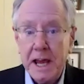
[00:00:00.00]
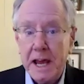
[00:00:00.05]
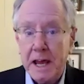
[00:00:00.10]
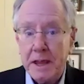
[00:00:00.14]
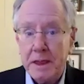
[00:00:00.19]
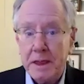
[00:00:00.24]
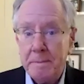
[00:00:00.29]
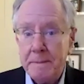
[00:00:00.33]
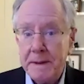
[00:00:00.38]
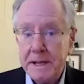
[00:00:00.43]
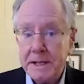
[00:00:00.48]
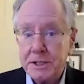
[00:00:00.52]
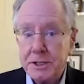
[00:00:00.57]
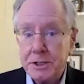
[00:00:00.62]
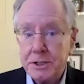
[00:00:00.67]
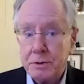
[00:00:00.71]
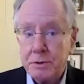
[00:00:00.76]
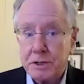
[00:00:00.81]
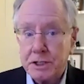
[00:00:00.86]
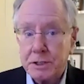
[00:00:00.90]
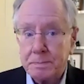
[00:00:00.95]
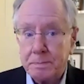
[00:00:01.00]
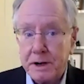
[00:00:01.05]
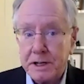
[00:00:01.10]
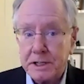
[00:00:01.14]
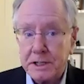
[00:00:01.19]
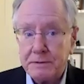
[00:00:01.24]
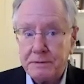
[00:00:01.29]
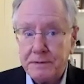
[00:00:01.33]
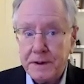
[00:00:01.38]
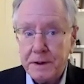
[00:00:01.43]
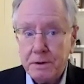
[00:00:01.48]
and the means to
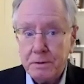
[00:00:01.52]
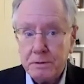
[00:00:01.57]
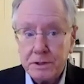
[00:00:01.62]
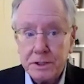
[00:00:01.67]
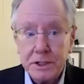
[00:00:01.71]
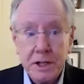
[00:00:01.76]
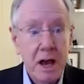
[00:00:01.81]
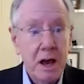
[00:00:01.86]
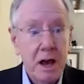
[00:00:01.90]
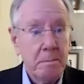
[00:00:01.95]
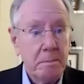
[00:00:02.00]
express views